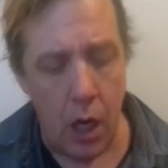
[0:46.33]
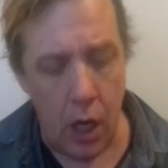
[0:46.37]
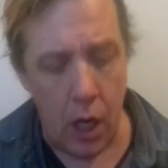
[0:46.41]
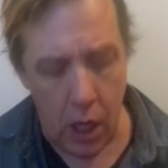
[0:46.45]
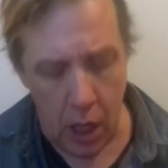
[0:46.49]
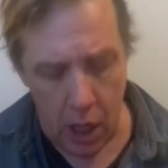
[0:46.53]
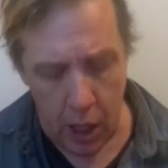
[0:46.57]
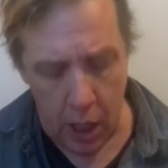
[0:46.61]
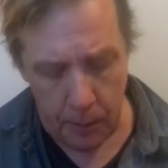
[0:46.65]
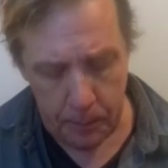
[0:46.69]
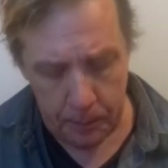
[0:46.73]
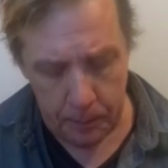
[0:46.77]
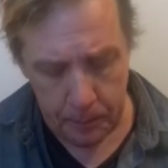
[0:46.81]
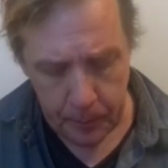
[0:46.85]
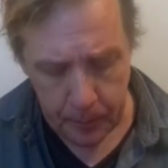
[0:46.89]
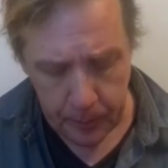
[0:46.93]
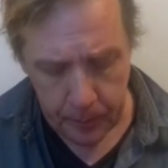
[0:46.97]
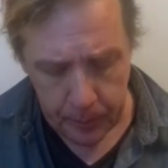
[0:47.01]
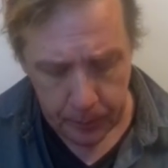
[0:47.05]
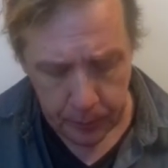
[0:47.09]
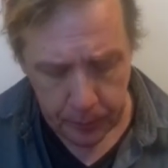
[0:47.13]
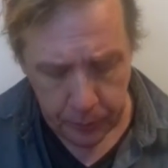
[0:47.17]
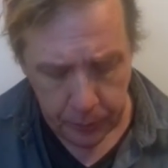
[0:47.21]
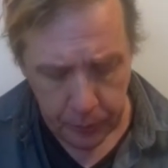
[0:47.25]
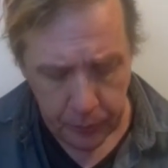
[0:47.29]
Um,
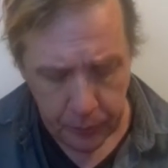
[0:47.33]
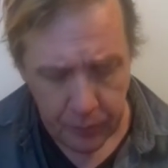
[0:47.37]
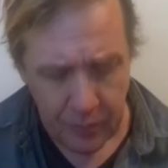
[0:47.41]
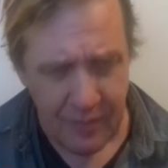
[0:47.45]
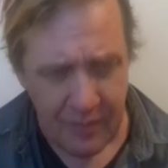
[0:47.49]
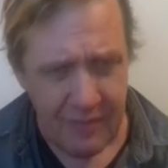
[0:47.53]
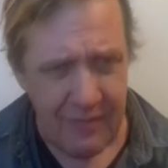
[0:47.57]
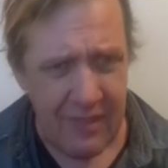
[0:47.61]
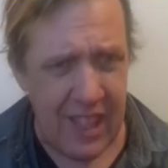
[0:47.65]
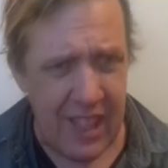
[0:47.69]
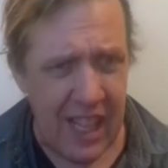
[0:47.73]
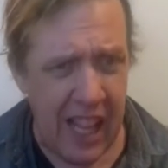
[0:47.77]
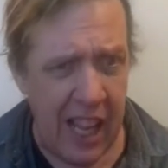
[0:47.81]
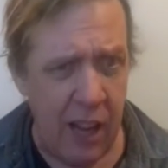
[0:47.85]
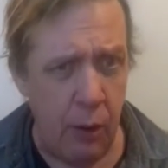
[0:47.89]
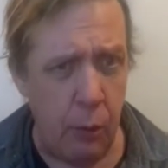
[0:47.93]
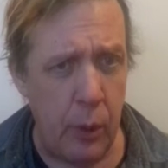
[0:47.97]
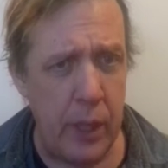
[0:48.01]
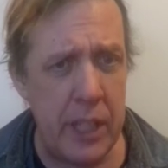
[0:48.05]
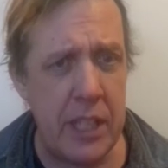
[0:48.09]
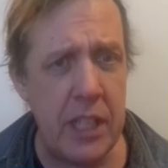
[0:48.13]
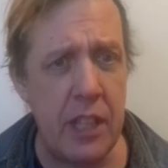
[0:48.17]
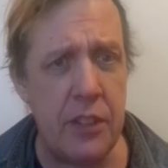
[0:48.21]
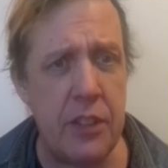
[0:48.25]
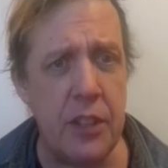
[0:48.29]
and
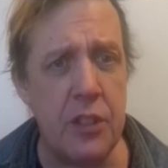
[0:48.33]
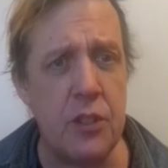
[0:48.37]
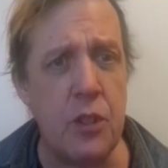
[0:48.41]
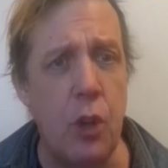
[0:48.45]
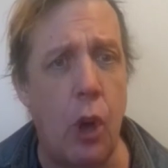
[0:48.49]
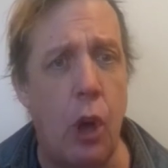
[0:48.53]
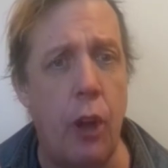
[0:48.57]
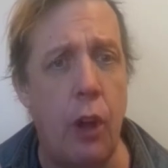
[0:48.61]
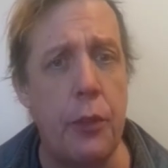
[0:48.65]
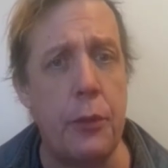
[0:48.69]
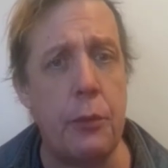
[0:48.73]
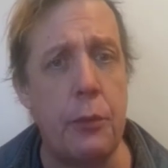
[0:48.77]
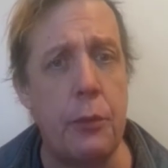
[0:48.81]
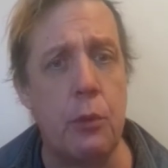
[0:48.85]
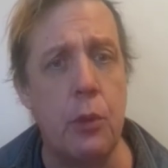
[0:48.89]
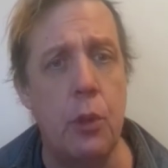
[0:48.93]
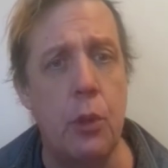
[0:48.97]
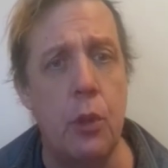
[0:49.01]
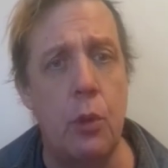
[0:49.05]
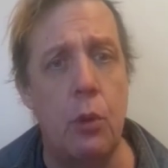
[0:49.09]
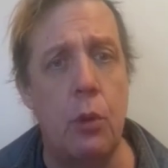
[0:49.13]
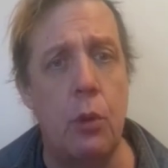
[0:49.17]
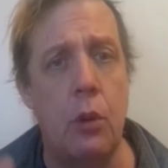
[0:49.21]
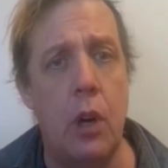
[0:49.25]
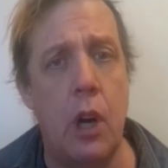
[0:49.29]
we did this all
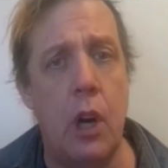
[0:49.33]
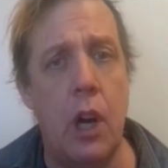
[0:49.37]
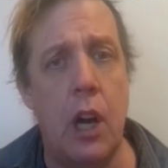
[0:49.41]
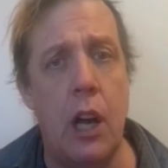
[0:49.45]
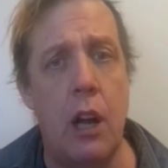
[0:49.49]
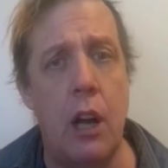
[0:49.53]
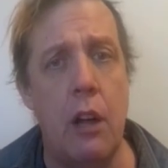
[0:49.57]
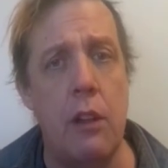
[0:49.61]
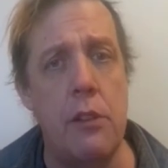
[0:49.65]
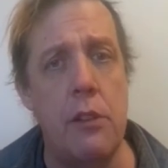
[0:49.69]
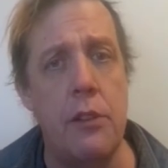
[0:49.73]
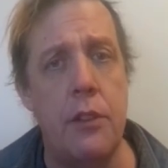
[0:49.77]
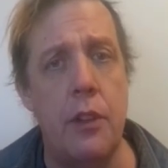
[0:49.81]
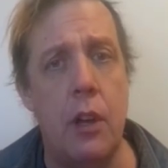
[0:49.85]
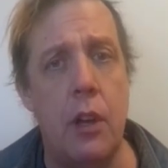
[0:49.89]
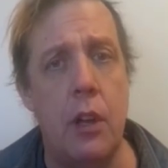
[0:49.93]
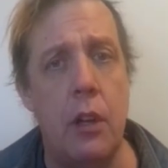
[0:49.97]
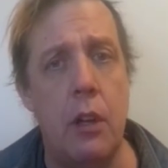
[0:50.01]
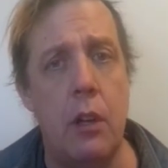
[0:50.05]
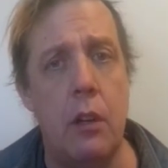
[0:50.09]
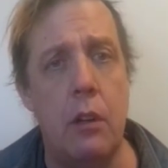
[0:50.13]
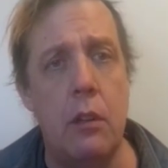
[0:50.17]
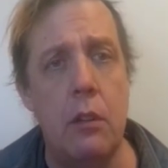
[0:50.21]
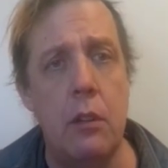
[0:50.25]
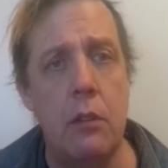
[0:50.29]
through uh,
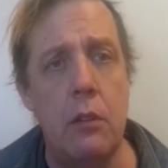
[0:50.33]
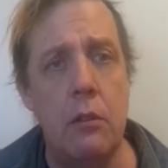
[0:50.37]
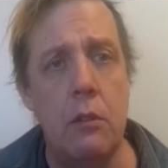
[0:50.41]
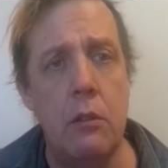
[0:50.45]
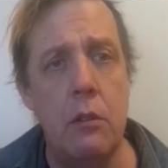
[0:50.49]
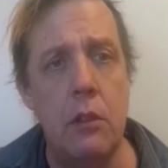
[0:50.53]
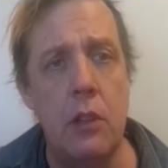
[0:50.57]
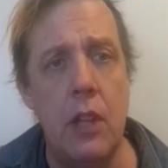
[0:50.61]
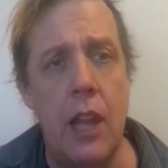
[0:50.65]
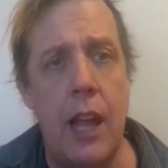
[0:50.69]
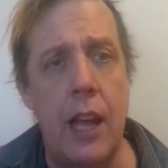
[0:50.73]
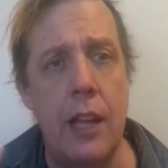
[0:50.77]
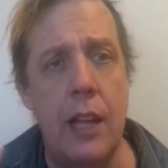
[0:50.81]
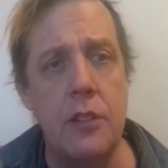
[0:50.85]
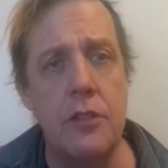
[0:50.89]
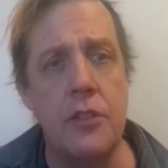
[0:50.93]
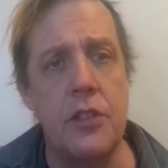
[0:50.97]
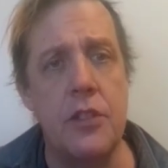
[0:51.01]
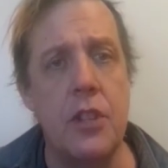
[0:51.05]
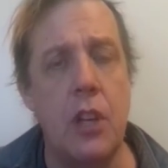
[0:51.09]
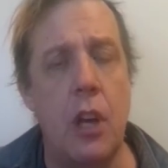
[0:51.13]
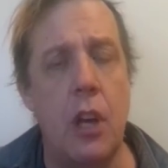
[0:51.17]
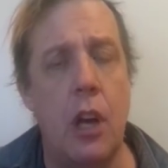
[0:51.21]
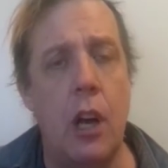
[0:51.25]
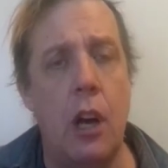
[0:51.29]
the
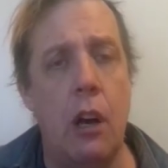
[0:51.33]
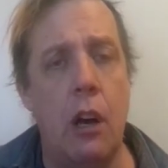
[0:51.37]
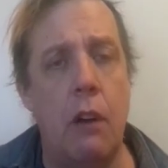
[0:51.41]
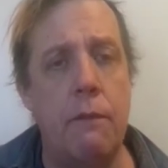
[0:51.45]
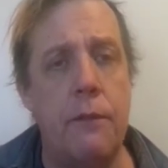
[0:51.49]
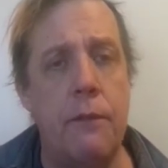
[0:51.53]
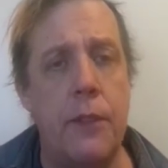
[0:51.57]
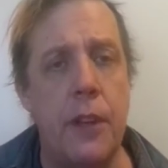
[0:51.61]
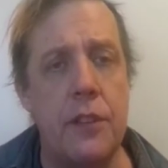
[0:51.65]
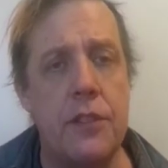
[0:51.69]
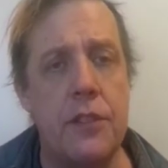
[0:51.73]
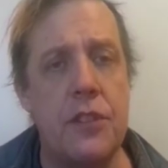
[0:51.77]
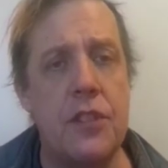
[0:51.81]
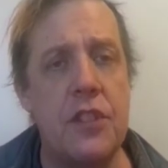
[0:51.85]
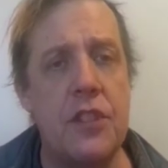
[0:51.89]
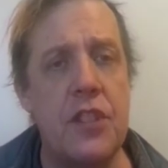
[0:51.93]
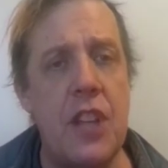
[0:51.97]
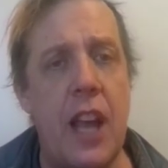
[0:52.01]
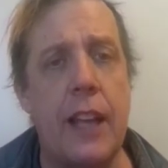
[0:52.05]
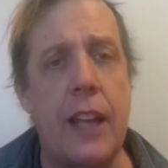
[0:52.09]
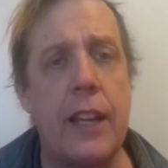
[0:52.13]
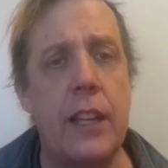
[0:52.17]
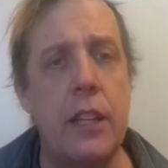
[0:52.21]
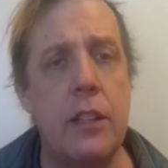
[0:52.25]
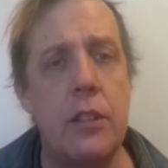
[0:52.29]
lens of the
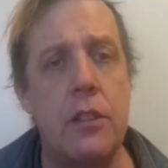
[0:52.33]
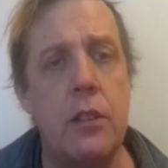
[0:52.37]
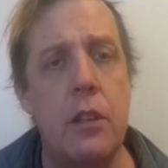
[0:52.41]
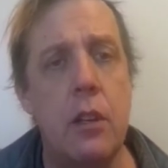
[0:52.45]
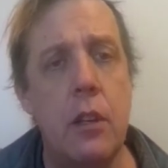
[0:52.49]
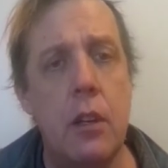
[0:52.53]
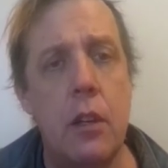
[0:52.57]
second